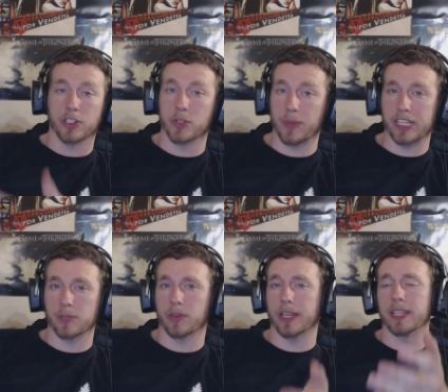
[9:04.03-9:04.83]
build
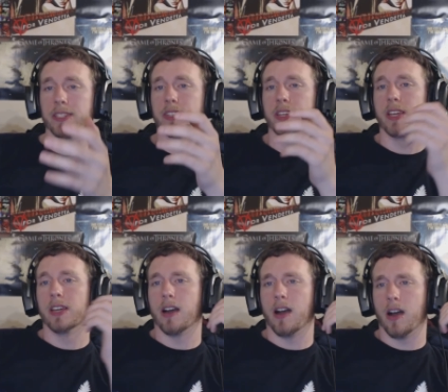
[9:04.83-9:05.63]
space planes,
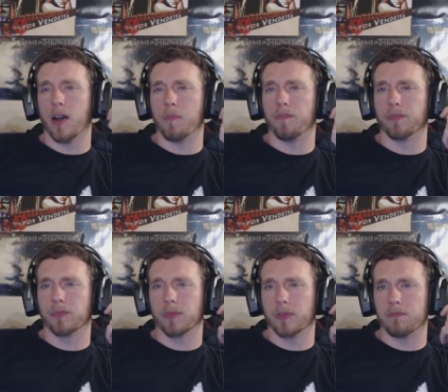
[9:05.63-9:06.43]
um,
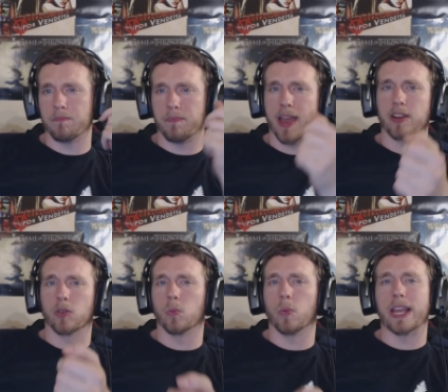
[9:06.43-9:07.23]

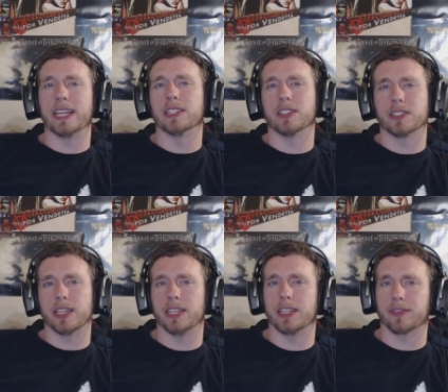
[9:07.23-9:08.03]
better ways
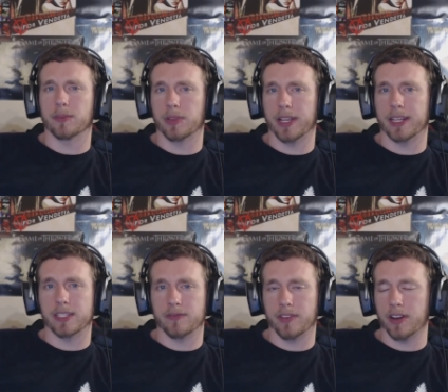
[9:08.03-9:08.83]
to hit different
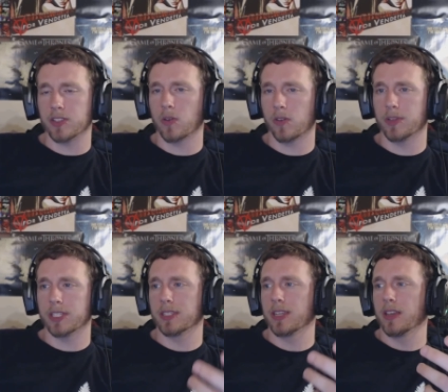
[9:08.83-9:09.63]
planets in various
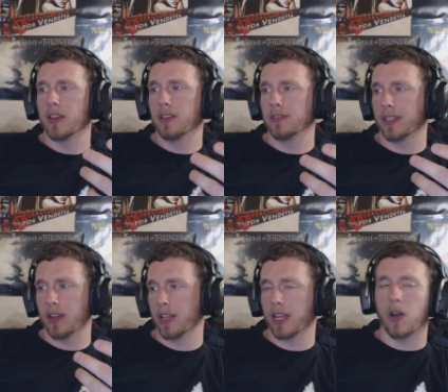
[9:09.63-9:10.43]
orbits,
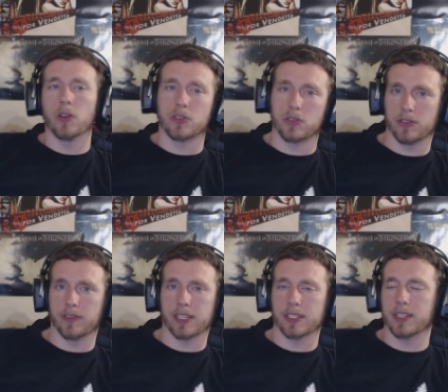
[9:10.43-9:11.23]
like all sorts of
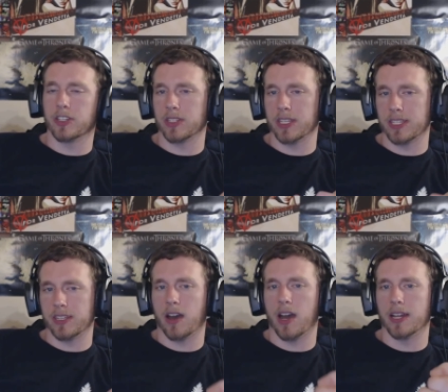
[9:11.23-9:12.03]
things. They just it's
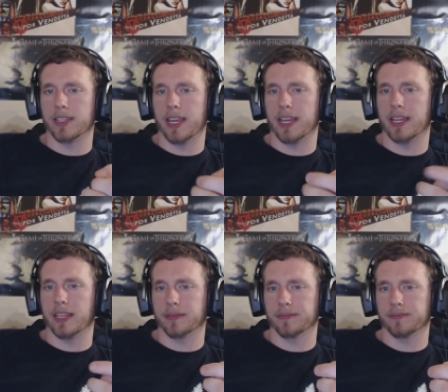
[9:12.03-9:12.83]
not
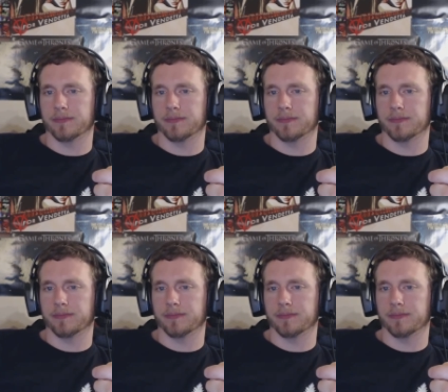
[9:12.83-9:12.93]
a